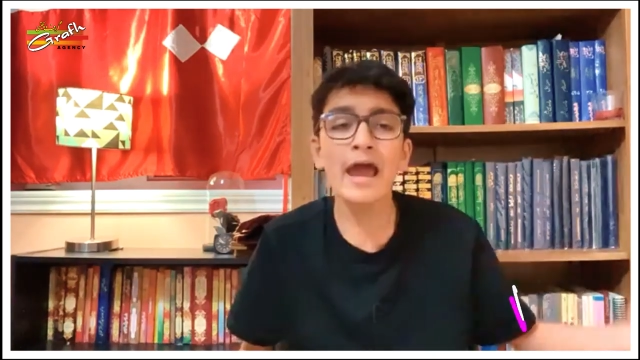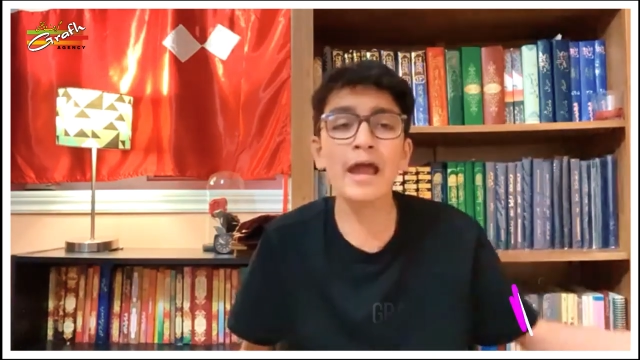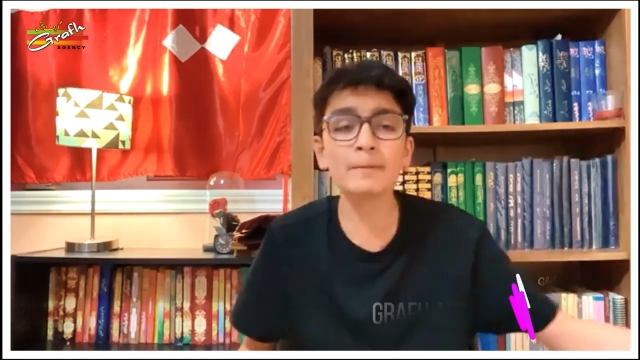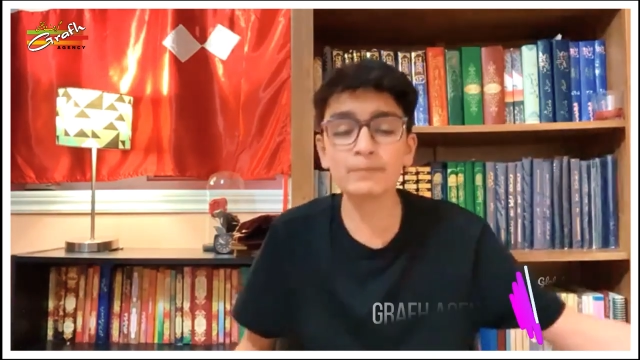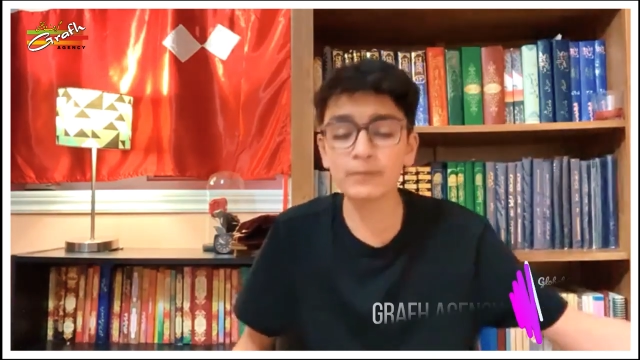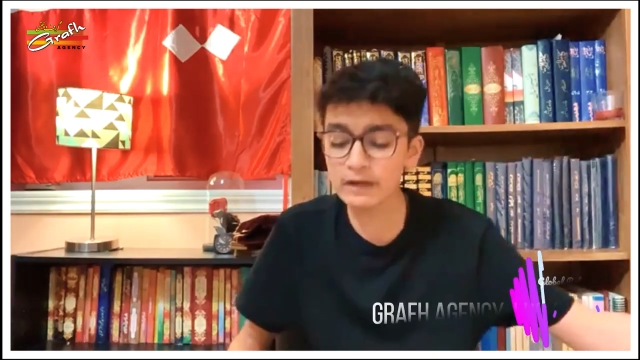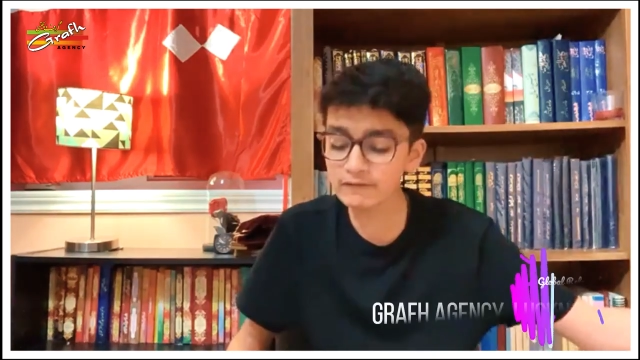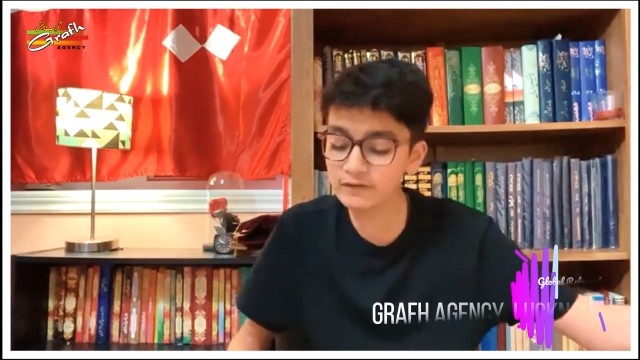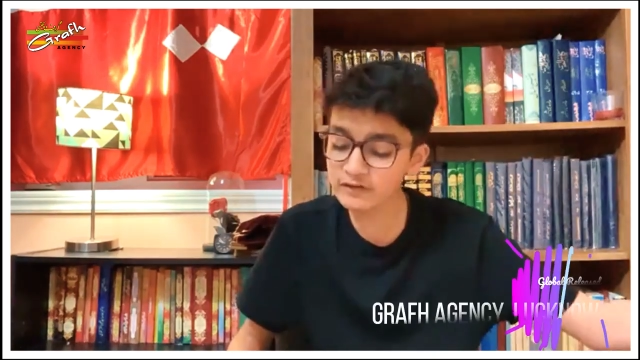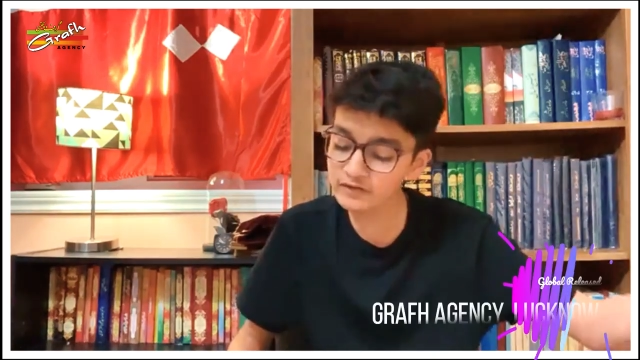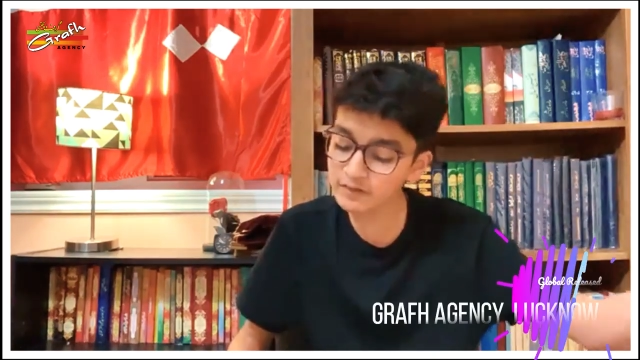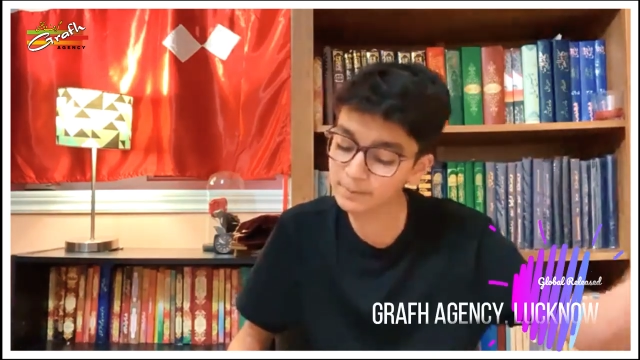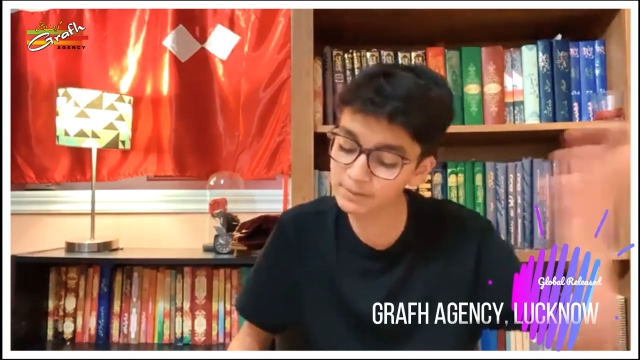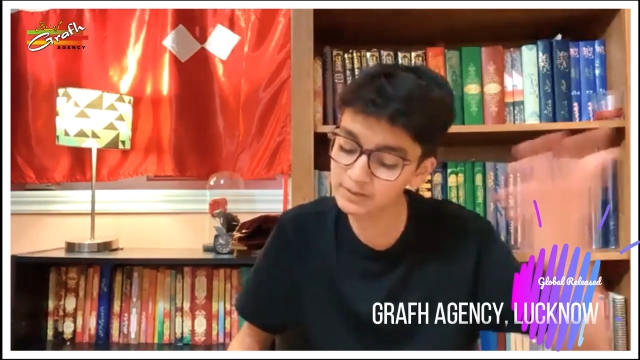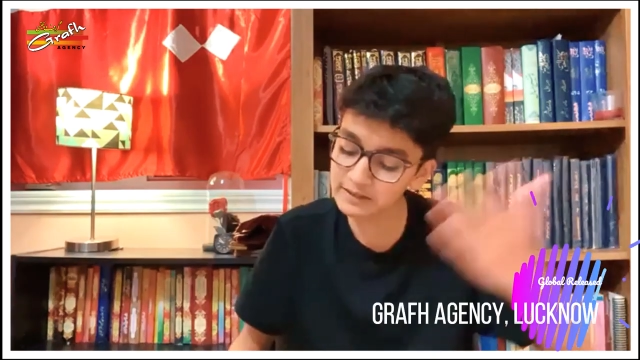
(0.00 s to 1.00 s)
and bring the
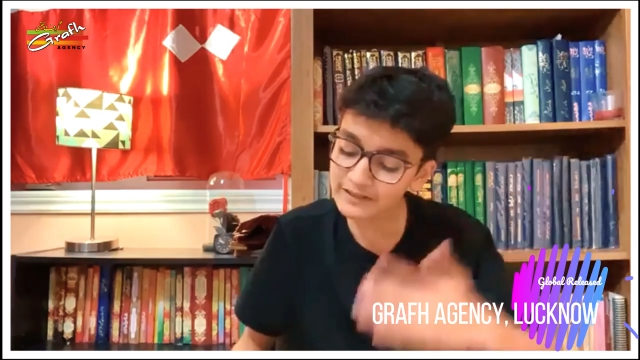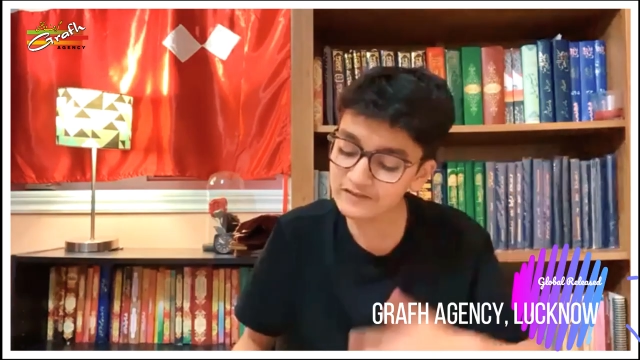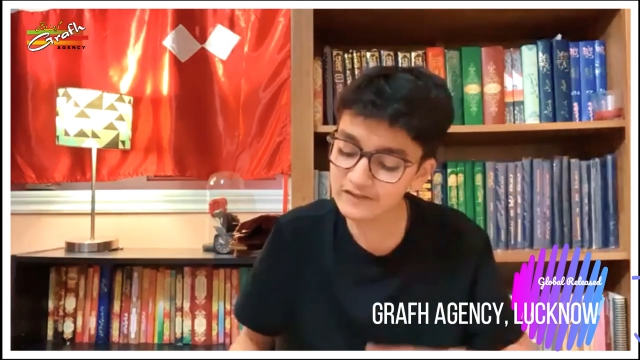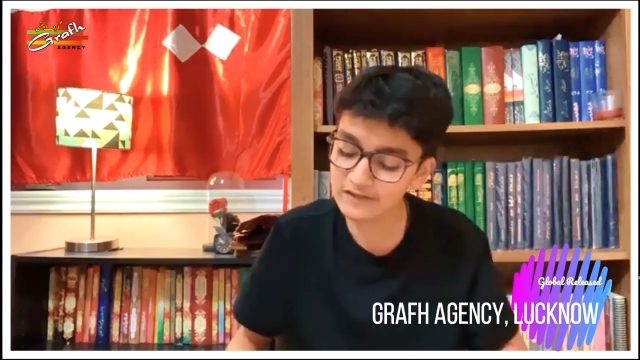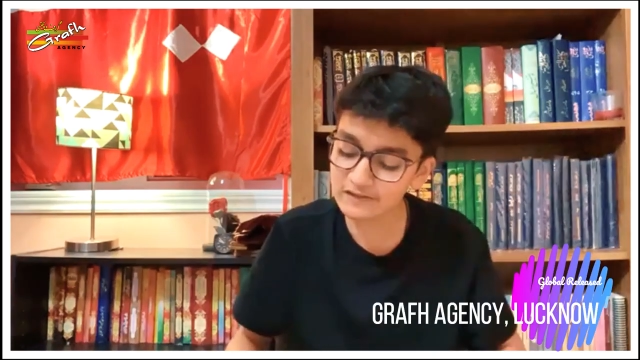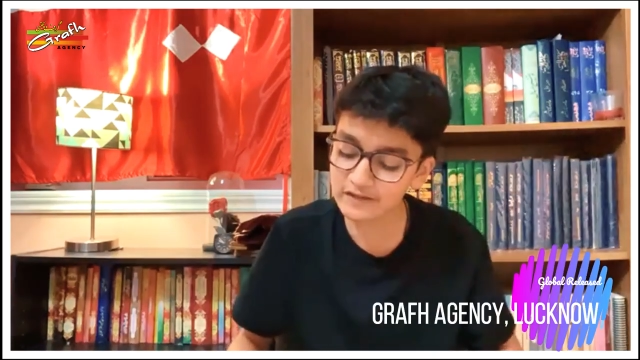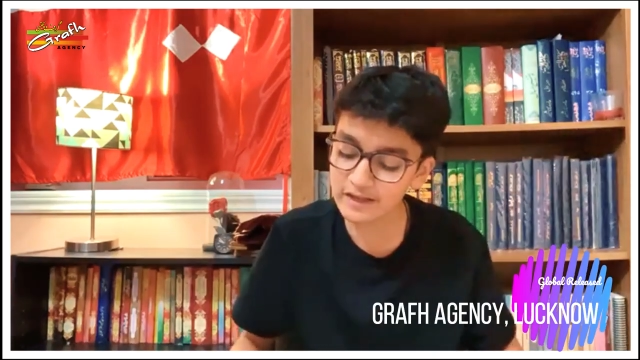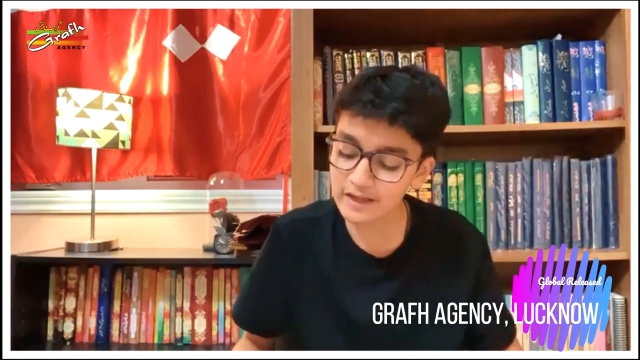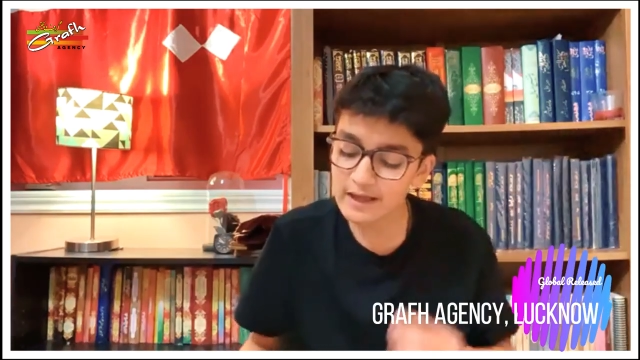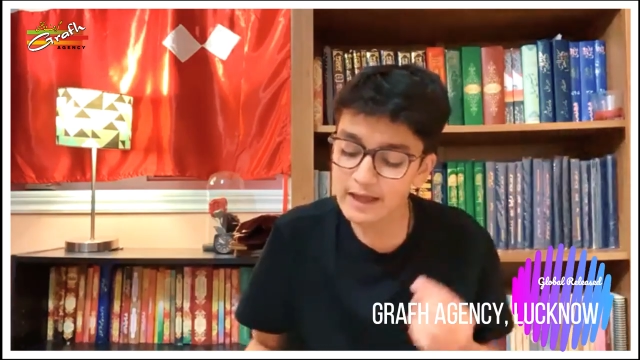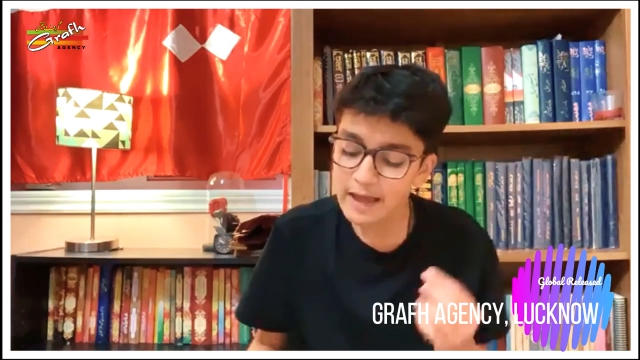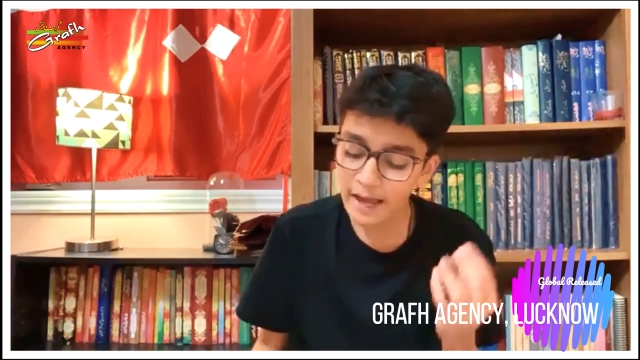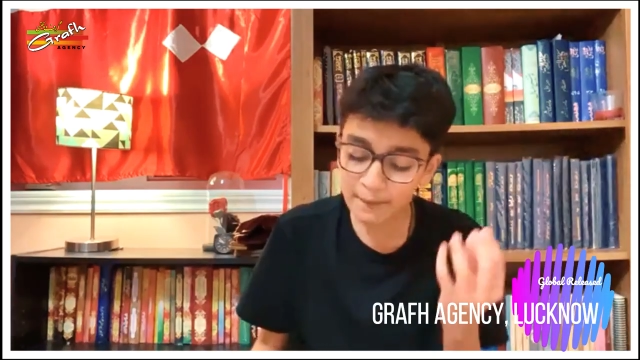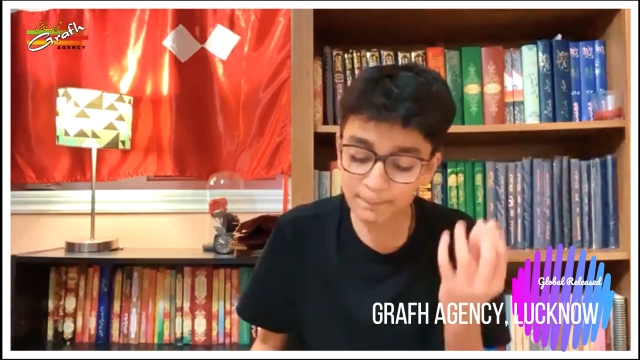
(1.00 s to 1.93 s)
simplicity